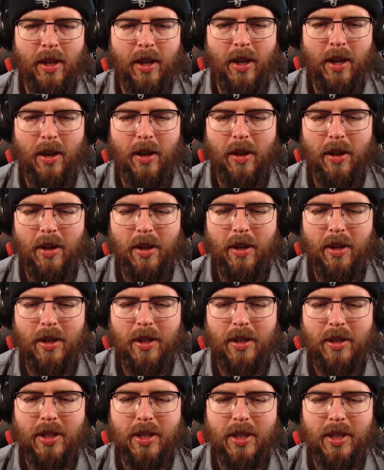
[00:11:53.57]

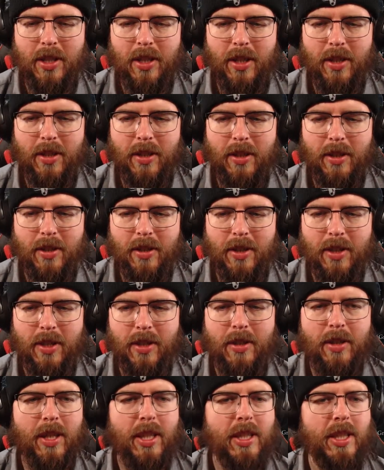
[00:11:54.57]
Oh, so, so
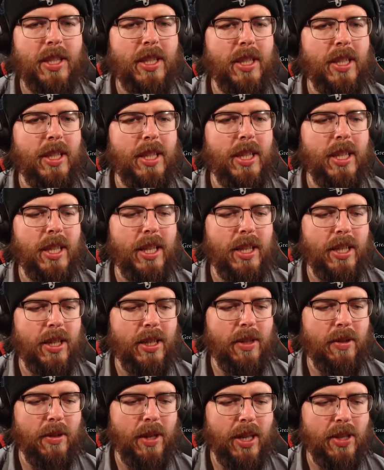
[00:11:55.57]
you instantly get like a
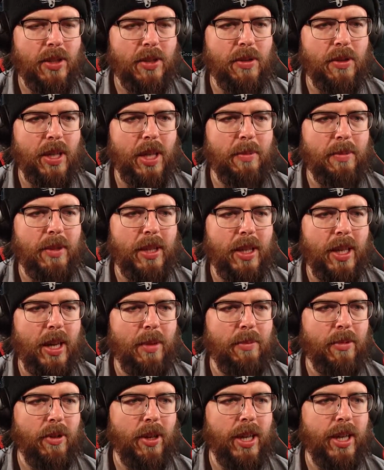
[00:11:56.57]
greatsword up
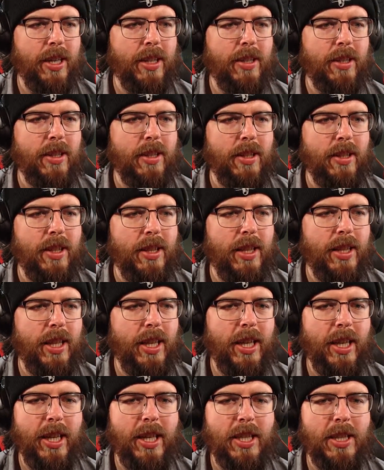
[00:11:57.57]
upgrade.
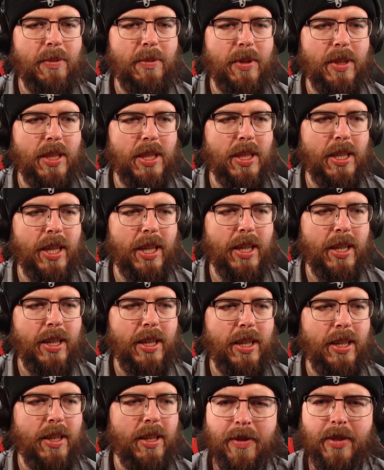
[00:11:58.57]
That's pretty sick.
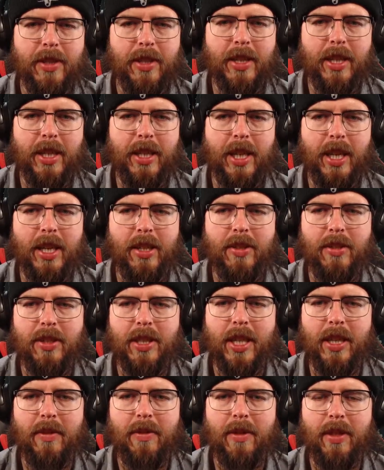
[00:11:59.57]
So I can't use
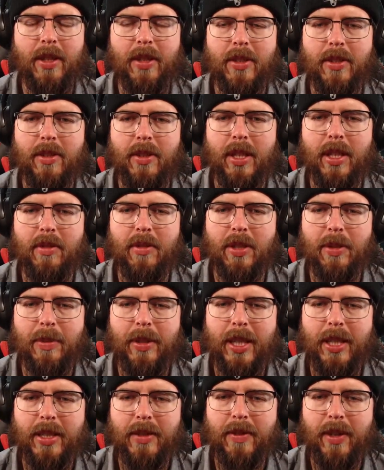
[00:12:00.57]
that for another two levels, but
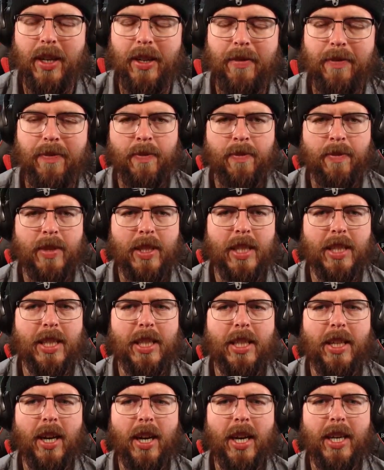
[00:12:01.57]
that's fine. There's a
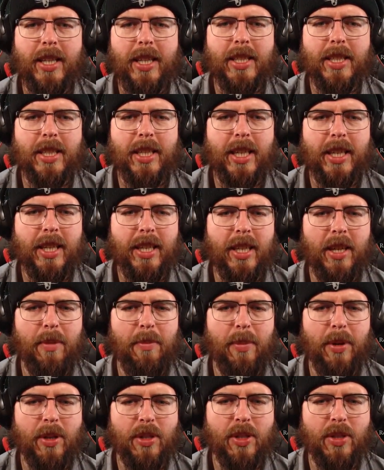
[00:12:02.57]
guy that's like in a
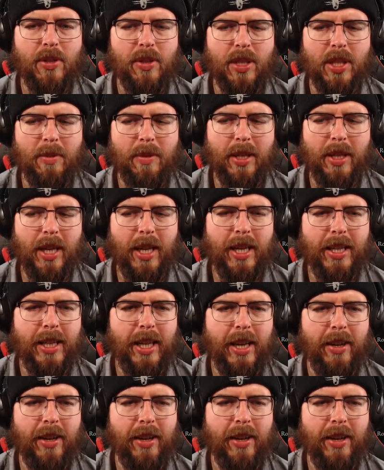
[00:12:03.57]
bush or something like that,